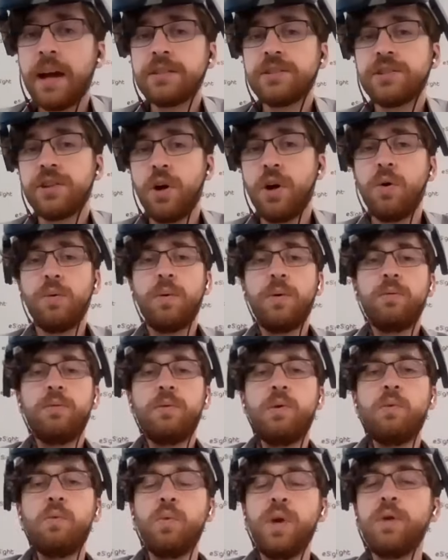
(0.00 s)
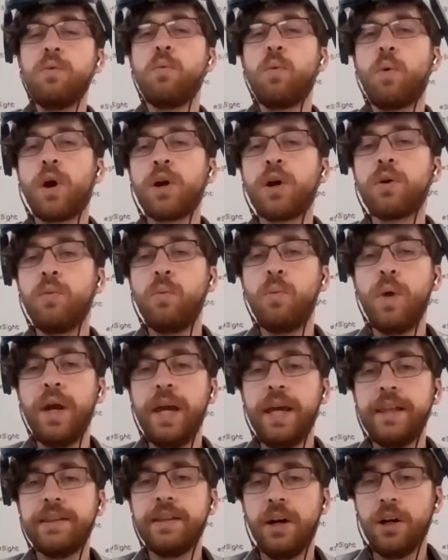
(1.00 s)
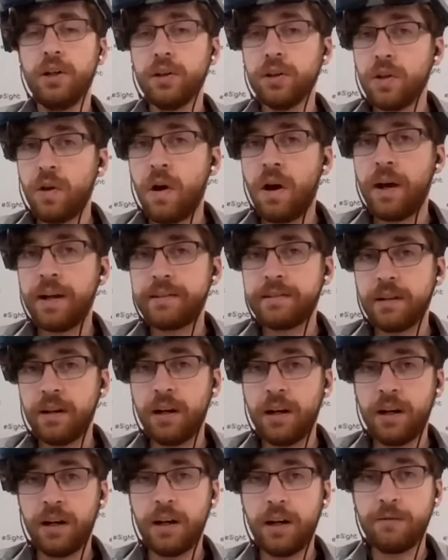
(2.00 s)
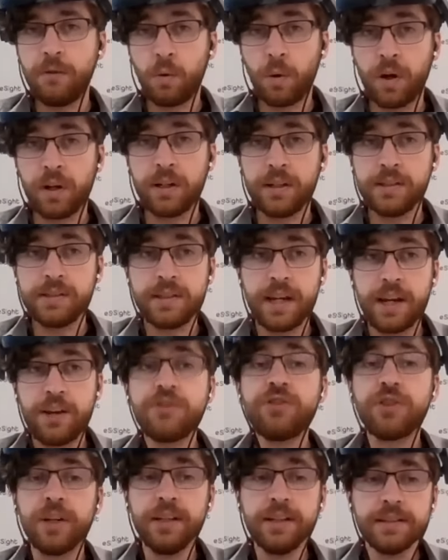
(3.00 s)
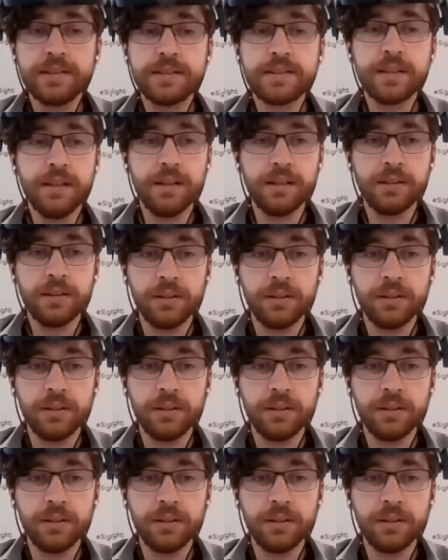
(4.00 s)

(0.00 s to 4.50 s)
So we work with a lot of organizations